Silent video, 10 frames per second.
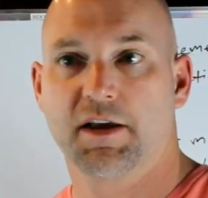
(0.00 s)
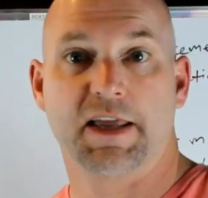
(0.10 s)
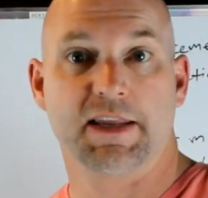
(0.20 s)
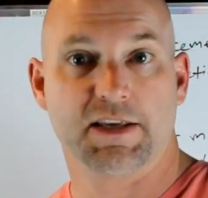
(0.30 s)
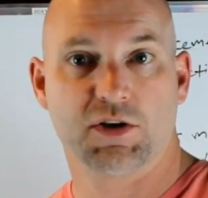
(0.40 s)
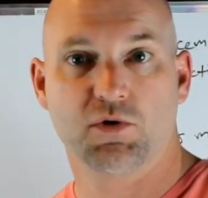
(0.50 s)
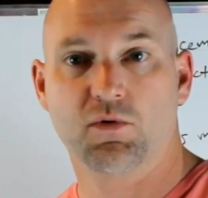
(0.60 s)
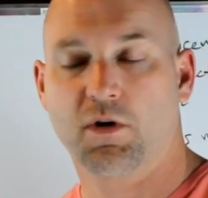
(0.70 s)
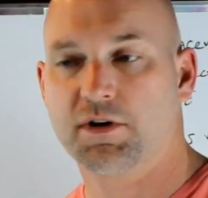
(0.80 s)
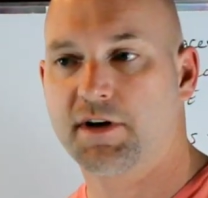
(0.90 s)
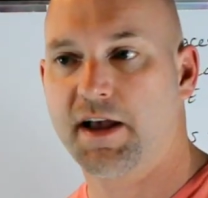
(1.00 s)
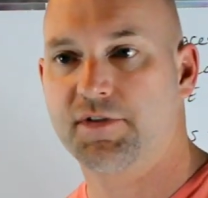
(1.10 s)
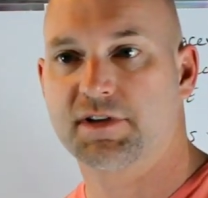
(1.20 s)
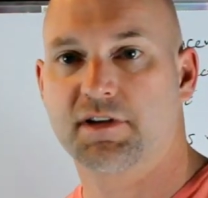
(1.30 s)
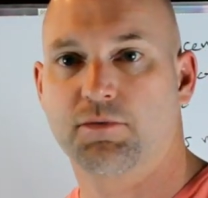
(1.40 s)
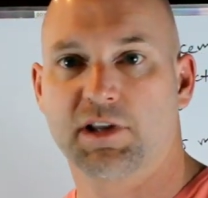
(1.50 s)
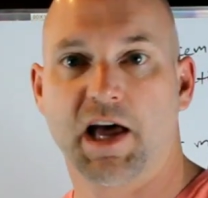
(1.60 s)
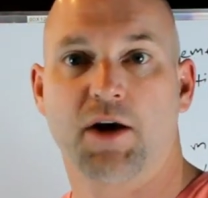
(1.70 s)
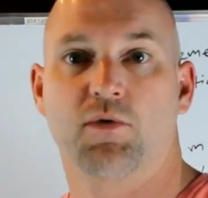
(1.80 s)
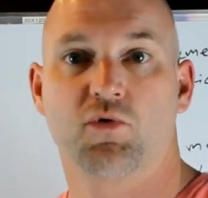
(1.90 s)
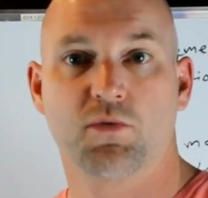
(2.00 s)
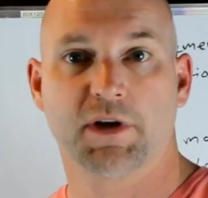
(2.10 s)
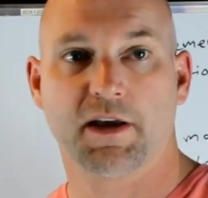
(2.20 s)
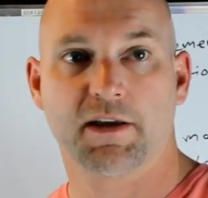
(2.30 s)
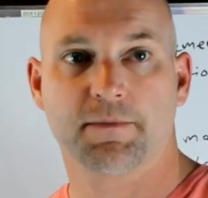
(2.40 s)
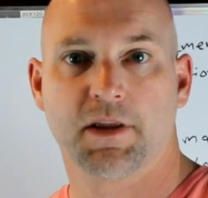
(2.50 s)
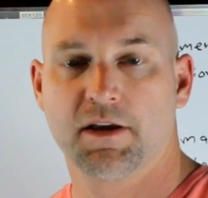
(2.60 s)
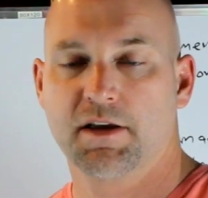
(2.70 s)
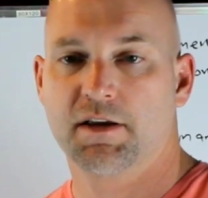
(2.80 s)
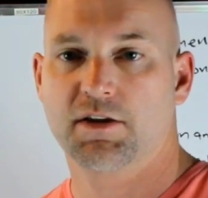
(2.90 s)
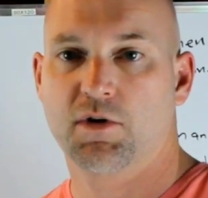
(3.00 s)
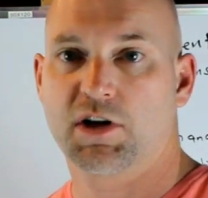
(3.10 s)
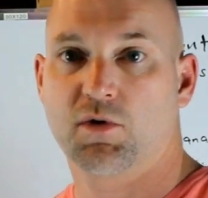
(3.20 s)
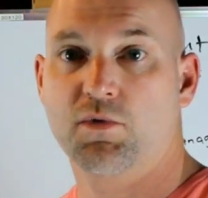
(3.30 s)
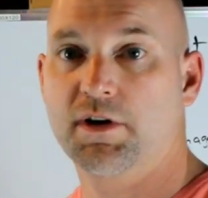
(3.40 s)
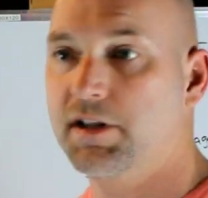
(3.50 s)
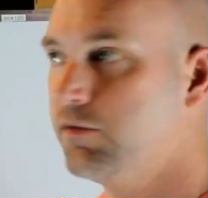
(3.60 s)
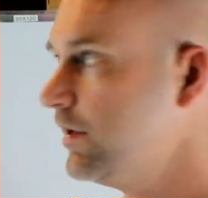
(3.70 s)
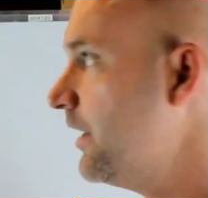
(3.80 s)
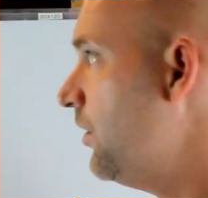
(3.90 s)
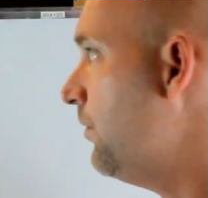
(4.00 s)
and EQ, or you're having to rely on room gain. You know, it can really, really